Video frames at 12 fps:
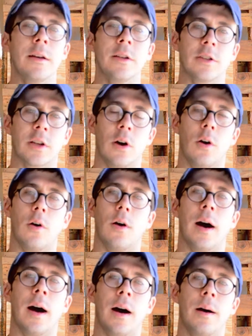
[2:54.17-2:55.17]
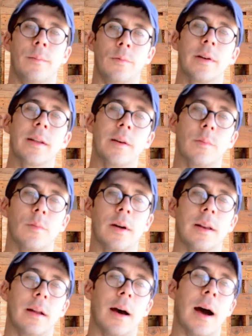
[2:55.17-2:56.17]
So really
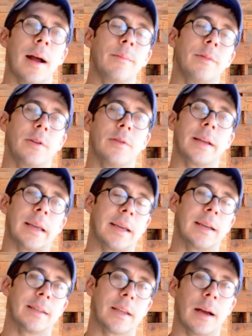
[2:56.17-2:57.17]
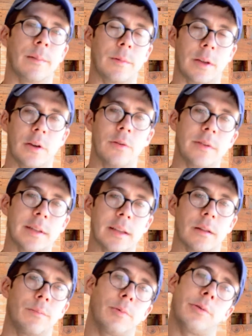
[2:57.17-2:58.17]
what I'm doing is I'm using
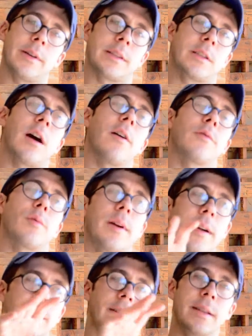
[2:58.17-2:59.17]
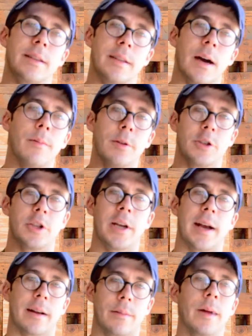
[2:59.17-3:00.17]
the brewing software to double
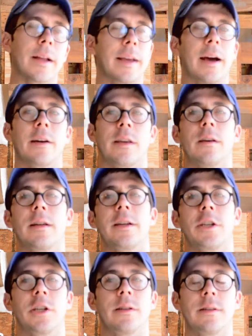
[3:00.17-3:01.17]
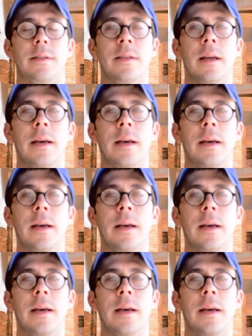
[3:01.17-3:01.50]
check my calculations